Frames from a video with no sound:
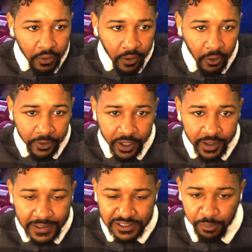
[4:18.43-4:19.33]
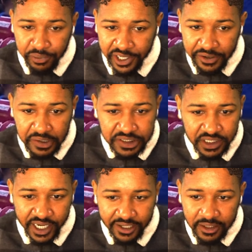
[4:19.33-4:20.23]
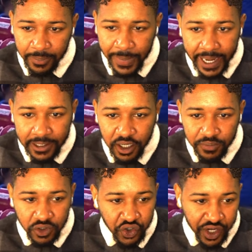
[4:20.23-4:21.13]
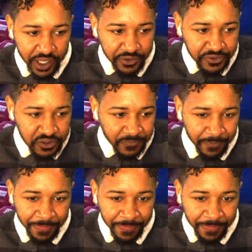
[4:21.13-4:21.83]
Okay, that's the players and like the backup, the trainers.